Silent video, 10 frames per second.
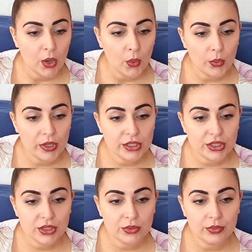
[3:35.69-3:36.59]

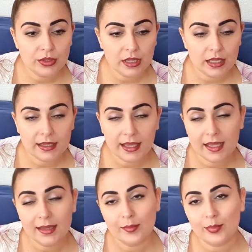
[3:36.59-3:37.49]
which will
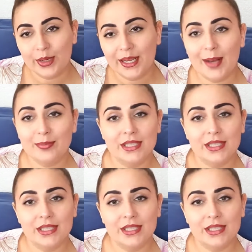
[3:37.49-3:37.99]
again bring up